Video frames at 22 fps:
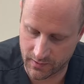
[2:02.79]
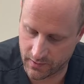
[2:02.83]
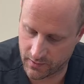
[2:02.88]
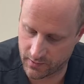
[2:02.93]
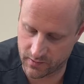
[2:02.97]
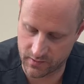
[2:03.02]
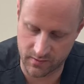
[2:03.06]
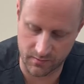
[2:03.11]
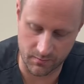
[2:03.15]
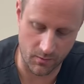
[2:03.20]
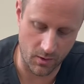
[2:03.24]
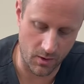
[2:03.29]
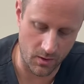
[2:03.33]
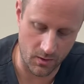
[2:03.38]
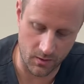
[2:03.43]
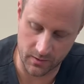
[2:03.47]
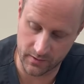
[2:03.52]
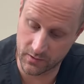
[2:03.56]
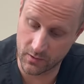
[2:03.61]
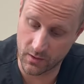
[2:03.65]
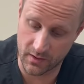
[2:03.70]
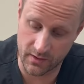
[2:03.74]
a small,
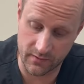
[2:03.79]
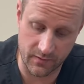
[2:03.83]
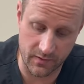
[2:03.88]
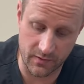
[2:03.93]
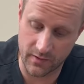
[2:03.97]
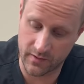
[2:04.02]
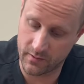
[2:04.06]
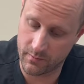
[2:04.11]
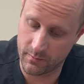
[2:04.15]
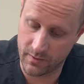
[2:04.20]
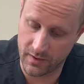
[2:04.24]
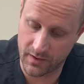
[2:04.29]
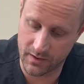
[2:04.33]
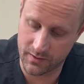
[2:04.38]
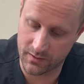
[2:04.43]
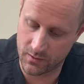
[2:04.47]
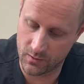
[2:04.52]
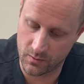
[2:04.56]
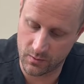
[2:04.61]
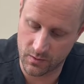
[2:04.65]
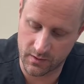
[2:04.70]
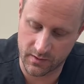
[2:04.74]
it's not even this big
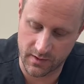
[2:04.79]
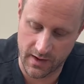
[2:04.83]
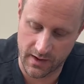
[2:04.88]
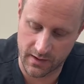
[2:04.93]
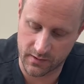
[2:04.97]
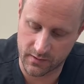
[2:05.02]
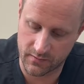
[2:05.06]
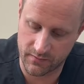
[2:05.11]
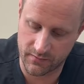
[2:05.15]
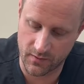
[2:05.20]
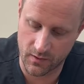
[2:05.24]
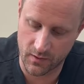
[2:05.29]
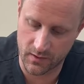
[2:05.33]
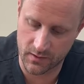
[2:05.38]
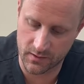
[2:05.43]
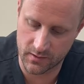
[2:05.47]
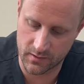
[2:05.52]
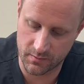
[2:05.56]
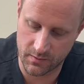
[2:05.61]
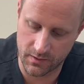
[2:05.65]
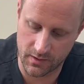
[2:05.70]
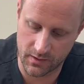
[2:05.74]
too, the text
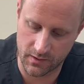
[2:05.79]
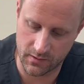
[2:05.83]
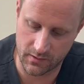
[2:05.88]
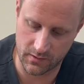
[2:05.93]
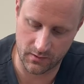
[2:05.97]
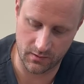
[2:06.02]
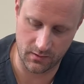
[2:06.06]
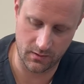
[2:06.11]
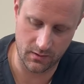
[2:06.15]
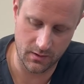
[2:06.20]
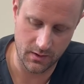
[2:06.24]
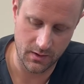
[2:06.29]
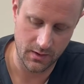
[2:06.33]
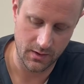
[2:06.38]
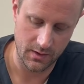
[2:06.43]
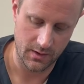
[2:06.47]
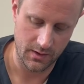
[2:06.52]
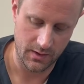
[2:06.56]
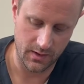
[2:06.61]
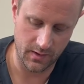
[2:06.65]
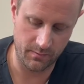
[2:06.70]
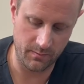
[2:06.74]
fonts, but
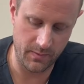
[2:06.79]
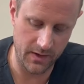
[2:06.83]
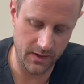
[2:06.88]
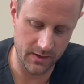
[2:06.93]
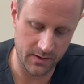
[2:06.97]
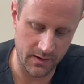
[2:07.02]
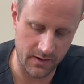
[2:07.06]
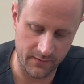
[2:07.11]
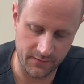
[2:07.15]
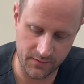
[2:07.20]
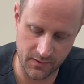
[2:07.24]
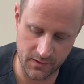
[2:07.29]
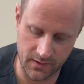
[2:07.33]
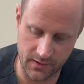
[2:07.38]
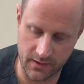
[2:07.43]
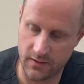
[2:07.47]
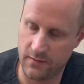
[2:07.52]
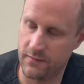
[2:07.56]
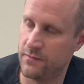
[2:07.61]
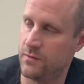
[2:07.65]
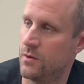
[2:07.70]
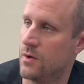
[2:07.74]
it's big enough that like
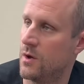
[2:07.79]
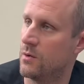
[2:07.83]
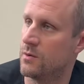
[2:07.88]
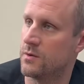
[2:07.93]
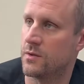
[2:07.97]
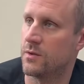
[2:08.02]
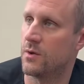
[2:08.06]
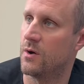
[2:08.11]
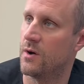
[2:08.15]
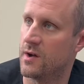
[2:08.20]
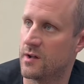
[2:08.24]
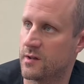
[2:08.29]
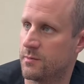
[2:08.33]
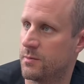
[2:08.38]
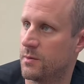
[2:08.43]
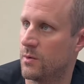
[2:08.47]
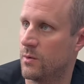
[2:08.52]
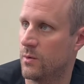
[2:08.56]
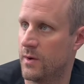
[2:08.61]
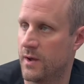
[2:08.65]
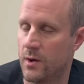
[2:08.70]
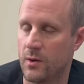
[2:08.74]
if you go into the
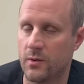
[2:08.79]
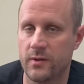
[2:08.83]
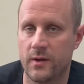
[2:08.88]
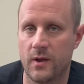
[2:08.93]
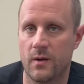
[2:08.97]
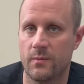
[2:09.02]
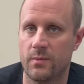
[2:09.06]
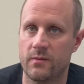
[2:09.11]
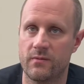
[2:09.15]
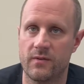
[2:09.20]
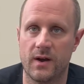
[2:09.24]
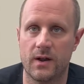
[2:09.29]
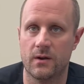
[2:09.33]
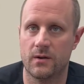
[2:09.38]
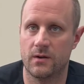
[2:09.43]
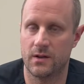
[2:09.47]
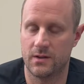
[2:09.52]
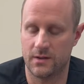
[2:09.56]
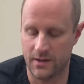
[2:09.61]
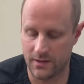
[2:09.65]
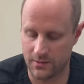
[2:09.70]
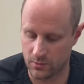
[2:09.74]
hospital, a healthcare provider
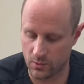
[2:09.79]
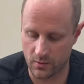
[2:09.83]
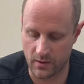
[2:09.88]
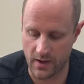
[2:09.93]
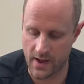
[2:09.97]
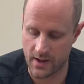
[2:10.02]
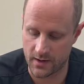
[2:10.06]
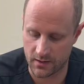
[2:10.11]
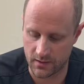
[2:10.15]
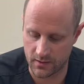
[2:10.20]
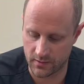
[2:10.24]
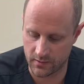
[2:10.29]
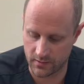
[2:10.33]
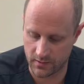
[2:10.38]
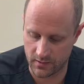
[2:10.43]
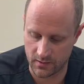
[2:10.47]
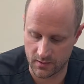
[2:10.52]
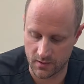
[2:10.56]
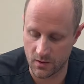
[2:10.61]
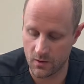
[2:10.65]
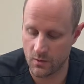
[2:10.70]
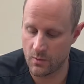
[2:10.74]
can like look at it and
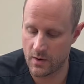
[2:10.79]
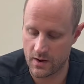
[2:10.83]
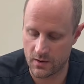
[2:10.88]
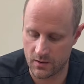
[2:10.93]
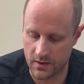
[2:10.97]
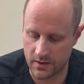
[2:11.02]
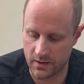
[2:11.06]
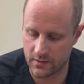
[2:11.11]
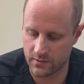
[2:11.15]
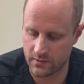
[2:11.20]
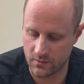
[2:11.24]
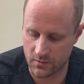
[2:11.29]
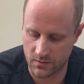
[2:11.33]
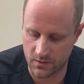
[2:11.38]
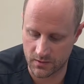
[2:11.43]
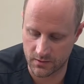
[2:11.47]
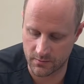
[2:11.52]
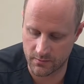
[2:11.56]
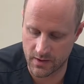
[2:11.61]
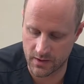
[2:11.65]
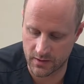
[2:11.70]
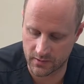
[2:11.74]
say, oh wow, I guess you're on
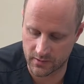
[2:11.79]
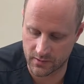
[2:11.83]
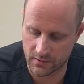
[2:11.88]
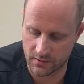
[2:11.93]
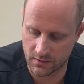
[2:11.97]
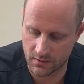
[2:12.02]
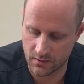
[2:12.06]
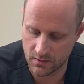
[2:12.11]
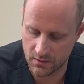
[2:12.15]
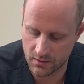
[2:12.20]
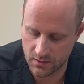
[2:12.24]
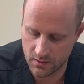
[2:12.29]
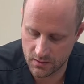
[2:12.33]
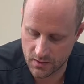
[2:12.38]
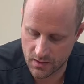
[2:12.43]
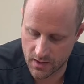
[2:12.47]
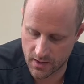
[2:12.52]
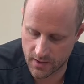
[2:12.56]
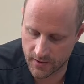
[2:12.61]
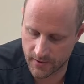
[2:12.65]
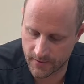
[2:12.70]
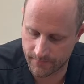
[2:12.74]
a medicine.
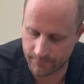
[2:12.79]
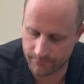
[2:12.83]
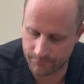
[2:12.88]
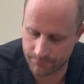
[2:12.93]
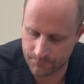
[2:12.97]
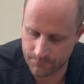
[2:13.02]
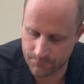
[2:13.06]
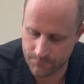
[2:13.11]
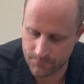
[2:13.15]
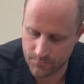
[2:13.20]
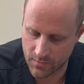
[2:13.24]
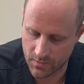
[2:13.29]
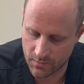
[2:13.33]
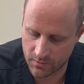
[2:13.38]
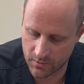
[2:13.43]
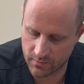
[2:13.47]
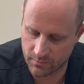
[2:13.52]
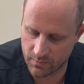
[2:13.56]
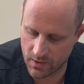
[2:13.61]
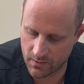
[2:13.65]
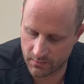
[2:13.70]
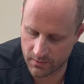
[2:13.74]
There's
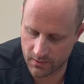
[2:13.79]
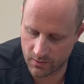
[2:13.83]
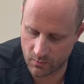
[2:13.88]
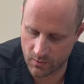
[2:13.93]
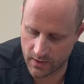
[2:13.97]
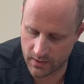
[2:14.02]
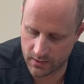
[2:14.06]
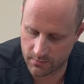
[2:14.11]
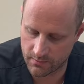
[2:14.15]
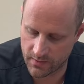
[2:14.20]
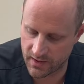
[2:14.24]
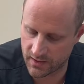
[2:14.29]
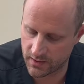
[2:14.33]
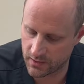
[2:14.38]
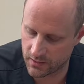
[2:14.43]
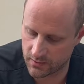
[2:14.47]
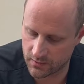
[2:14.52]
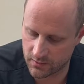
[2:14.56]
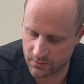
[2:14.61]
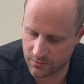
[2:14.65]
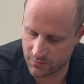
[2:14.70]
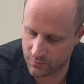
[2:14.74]
probably a way to make
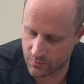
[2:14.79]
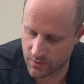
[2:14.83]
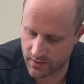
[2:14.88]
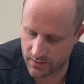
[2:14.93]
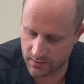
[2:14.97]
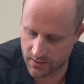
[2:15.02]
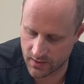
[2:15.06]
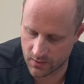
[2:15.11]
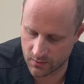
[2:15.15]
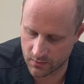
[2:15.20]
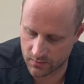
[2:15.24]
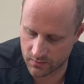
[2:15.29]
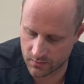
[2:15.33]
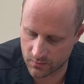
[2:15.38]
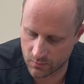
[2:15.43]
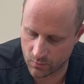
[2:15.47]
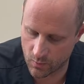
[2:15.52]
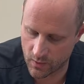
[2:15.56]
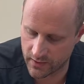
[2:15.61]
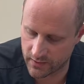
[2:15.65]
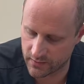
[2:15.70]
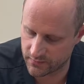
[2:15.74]
it the right color
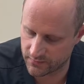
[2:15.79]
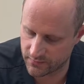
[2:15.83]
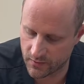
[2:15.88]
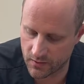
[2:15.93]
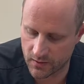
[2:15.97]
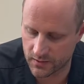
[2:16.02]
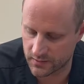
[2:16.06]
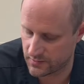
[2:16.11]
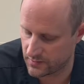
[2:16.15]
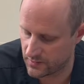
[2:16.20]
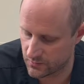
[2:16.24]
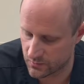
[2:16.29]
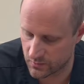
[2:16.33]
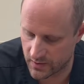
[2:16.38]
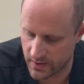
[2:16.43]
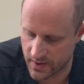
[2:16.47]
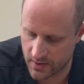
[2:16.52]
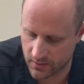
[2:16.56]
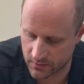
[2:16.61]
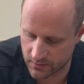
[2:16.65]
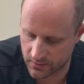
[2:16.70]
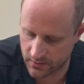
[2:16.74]
white font in
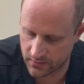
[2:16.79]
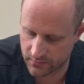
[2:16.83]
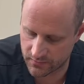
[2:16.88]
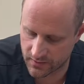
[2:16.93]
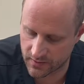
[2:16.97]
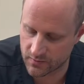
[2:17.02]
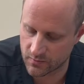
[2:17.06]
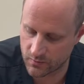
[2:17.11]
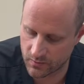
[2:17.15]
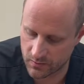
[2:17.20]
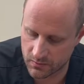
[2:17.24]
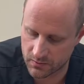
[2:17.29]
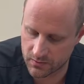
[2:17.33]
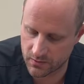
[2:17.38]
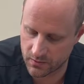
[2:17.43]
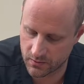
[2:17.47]
reality, if that's what we were doing.